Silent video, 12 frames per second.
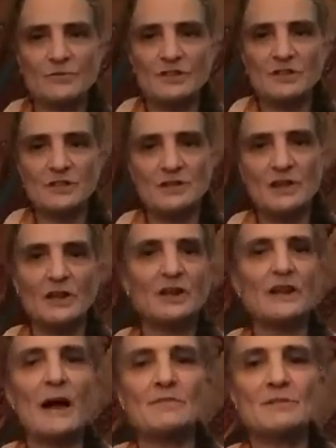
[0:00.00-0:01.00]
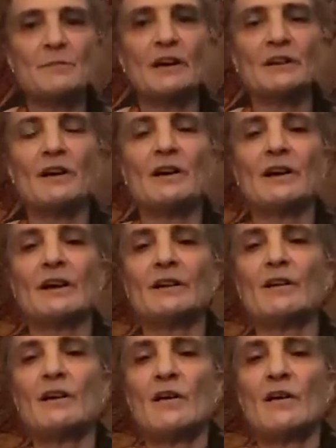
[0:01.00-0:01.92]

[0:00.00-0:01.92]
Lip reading: which collapsed my lung and